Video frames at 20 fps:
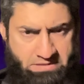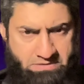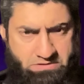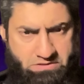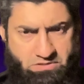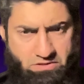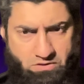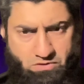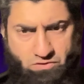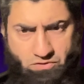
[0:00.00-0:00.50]

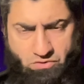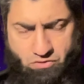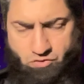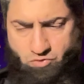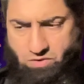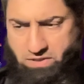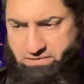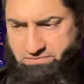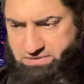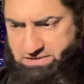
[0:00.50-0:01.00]
So
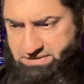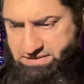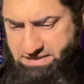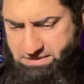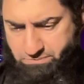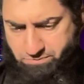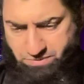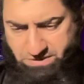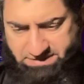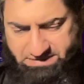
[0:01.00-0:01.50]
whoever
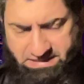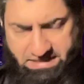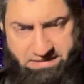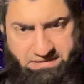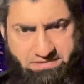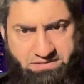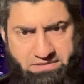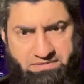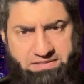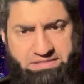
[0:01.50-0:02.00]
that
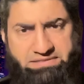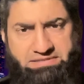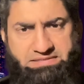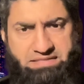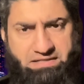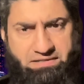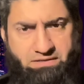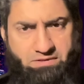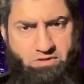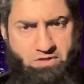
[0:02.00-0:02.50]
presenter is,
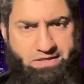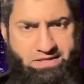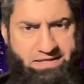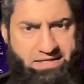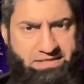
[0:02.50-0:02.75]
all